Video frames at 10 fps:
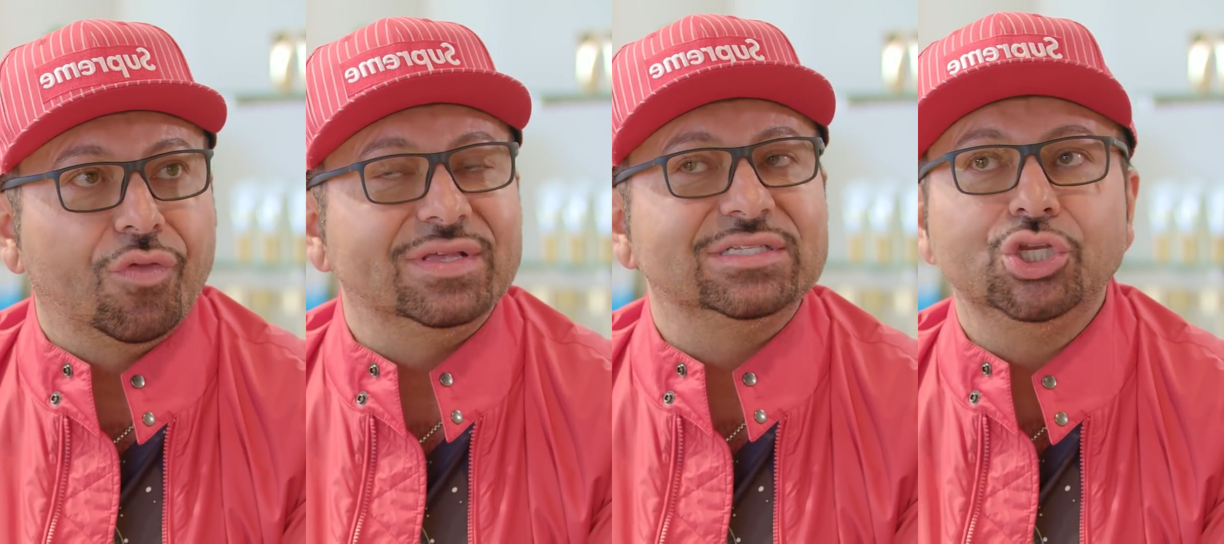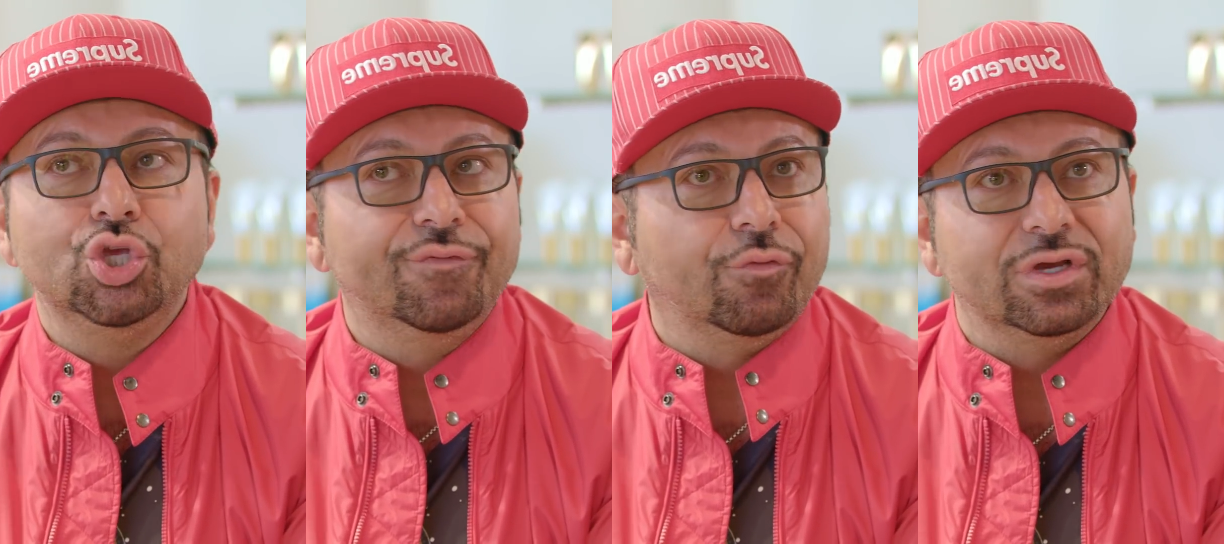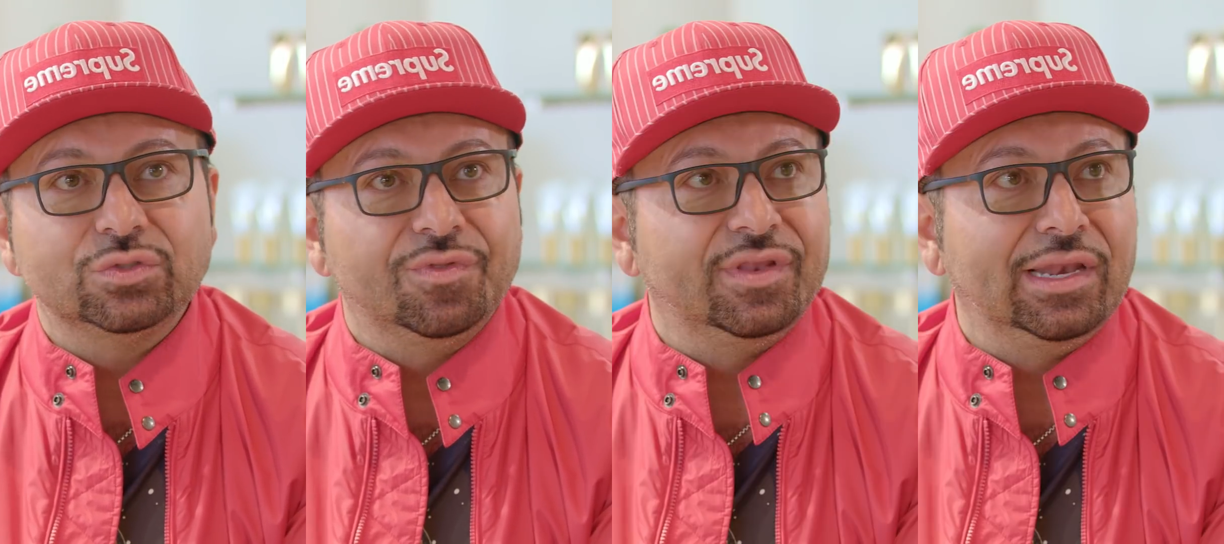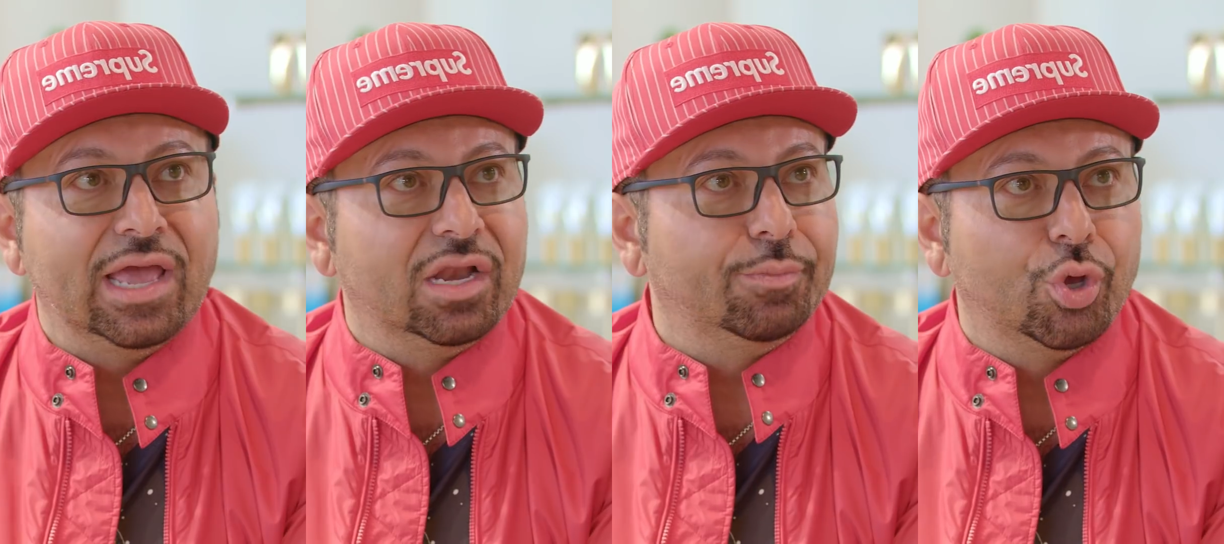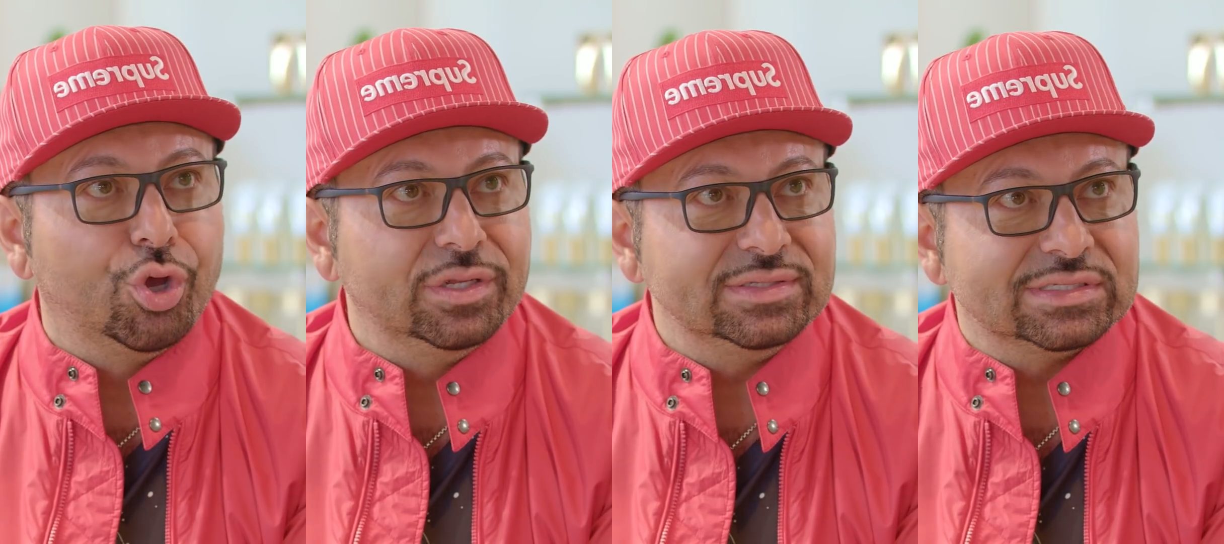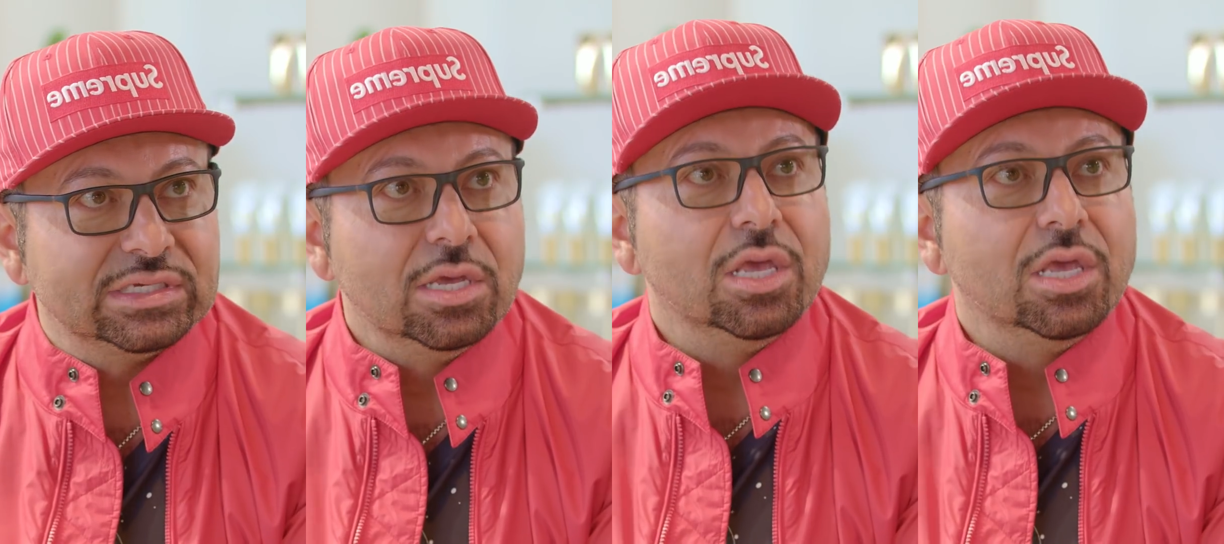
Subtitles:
There's a new voice within Perdis,